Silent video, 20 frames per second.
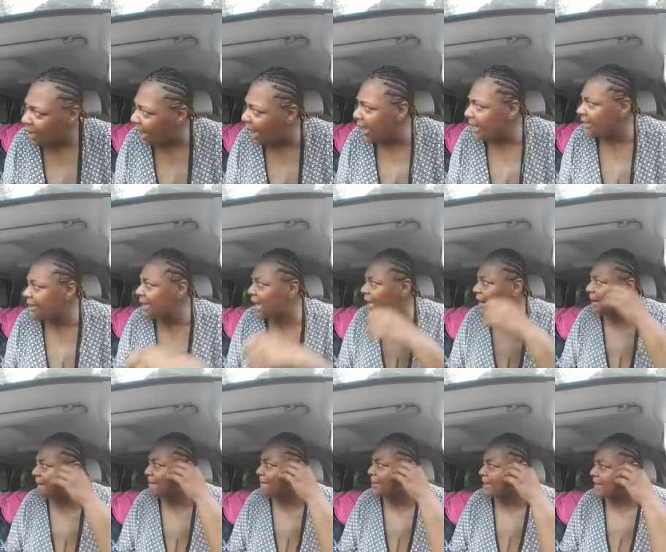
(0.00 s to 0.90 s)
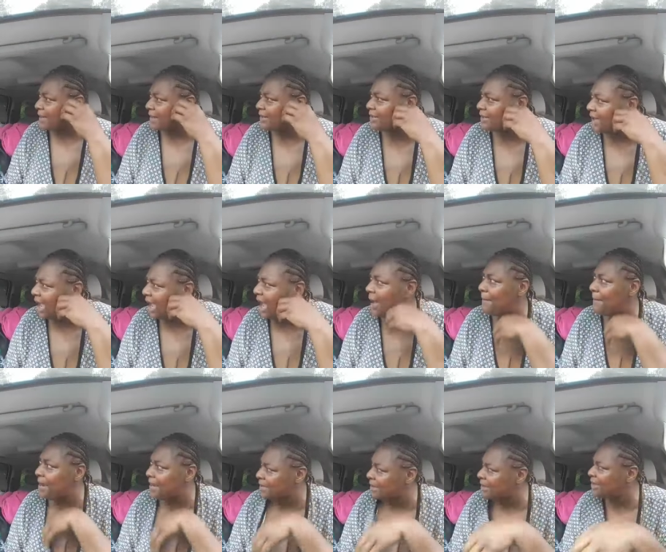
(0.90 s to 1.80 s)
Ain't that a bitch?
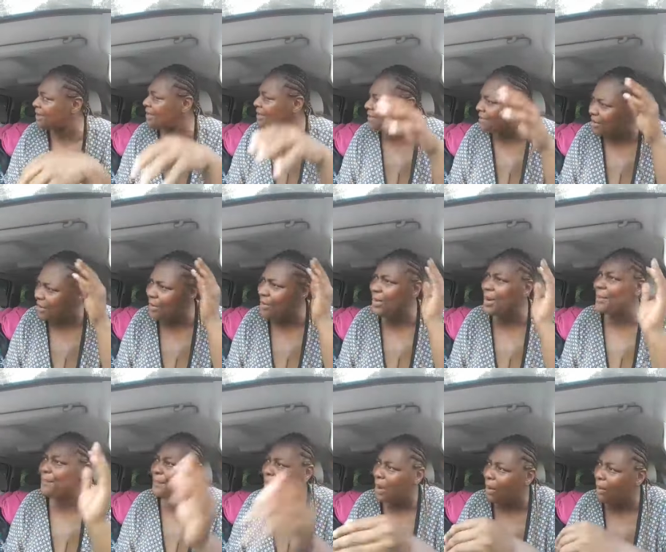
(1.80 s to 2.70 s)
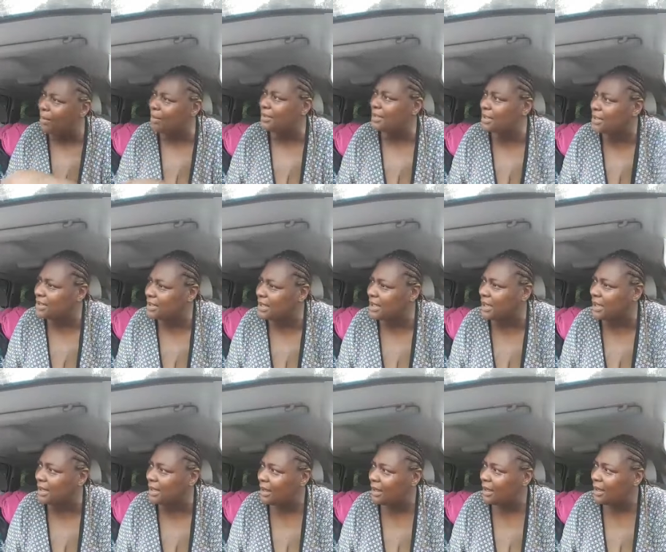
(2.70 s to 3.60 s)
I mean, you report the
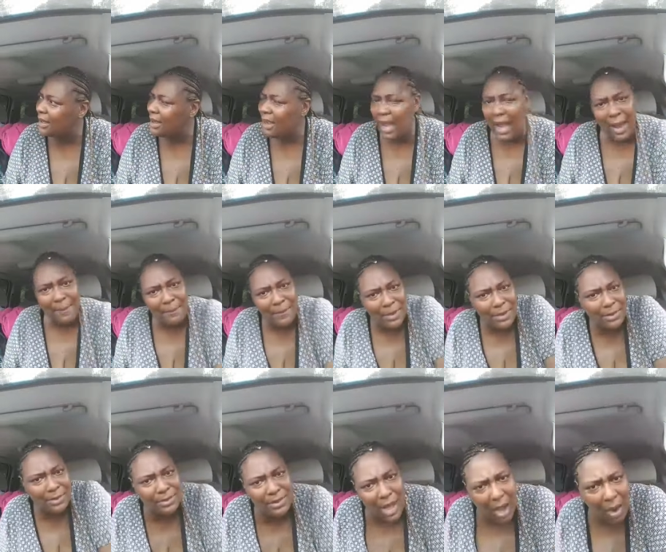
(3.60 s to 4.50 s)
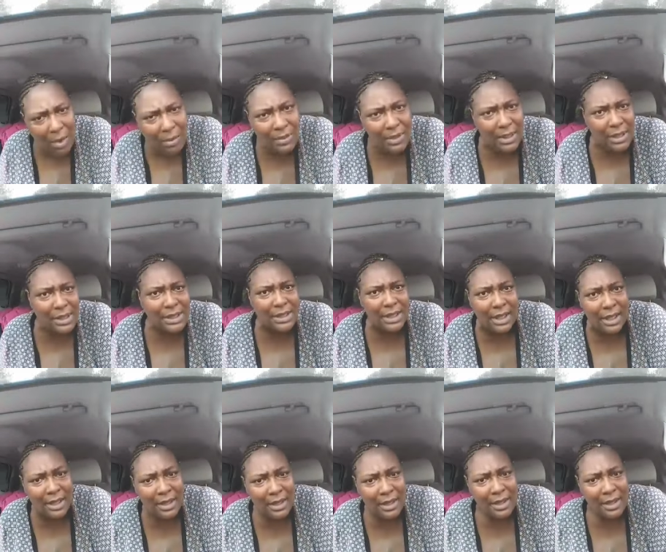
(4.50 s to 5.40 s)
shit after you talk this
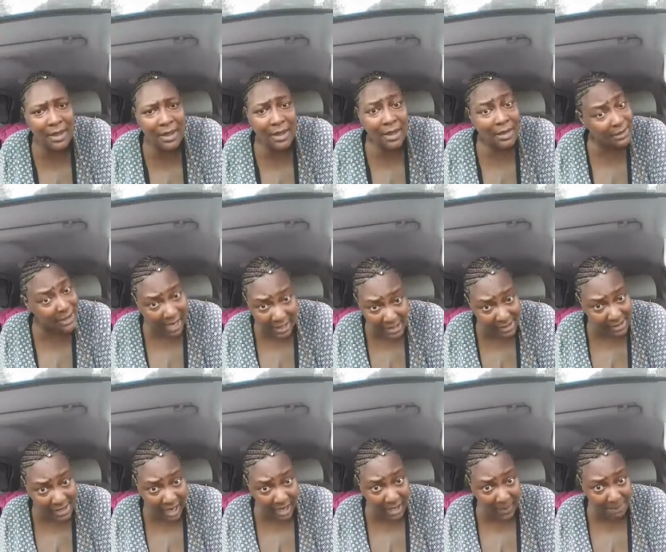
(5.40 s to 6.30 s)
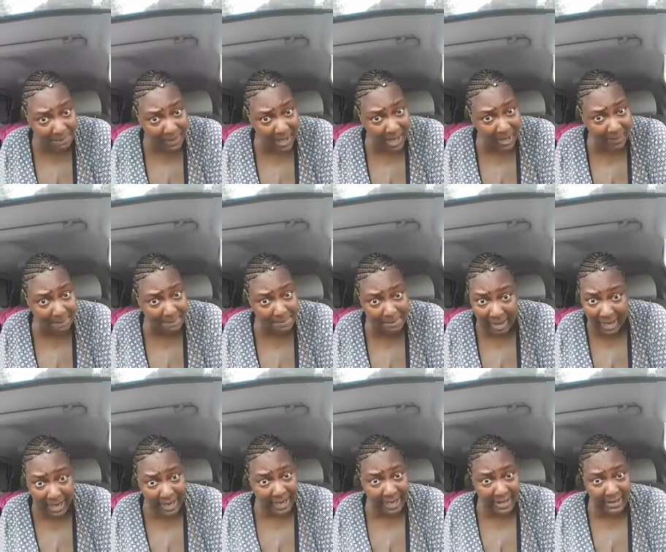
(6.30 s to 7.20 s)
shit. That's not a big
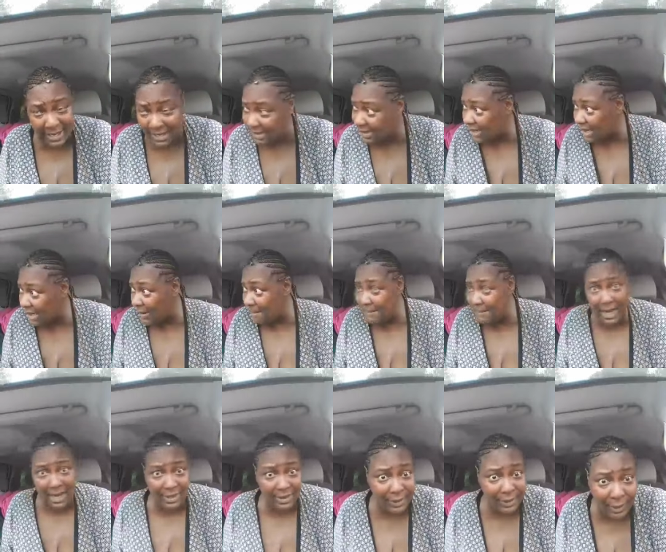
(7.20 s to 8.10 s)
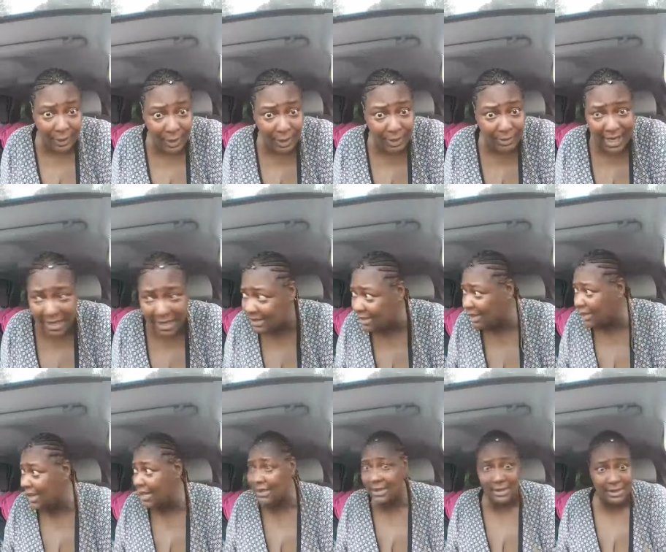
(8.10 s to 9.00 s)
man. That's not a big girl. That's
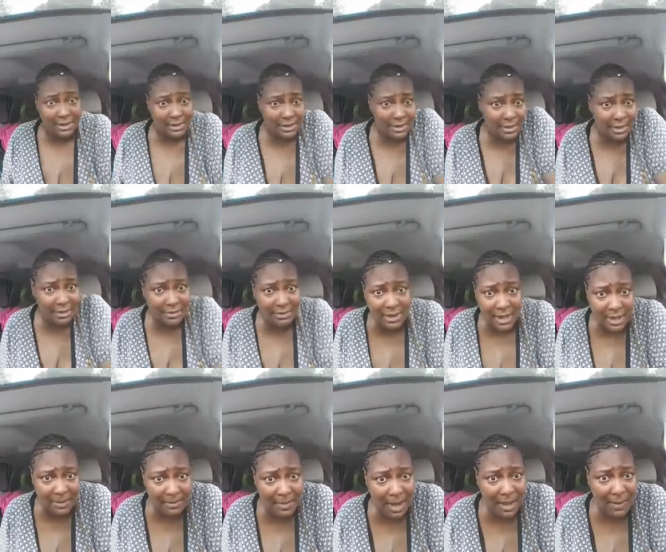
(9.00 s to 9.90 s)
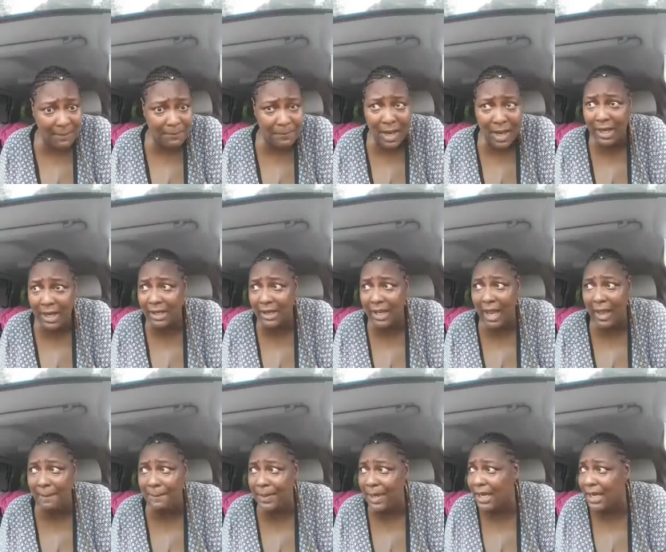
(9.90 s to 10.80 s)
that's a little big motherfucking
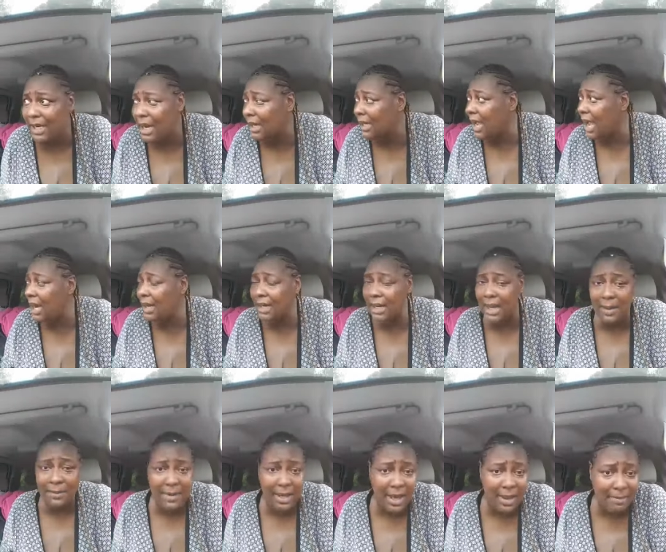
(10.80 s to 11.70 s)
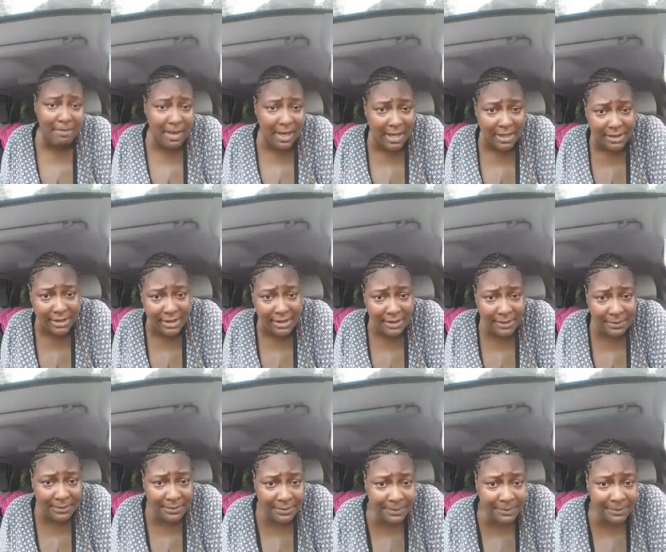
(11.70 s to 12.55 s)
damn peanut goddamn head bitch.